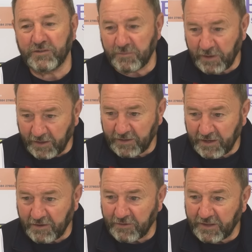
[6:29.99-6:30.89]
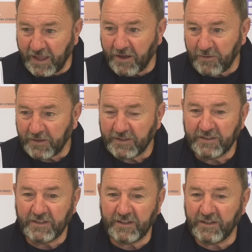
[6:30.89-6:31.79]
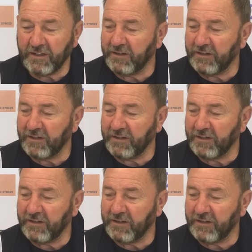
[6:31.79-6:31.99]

It's about the here and now, and,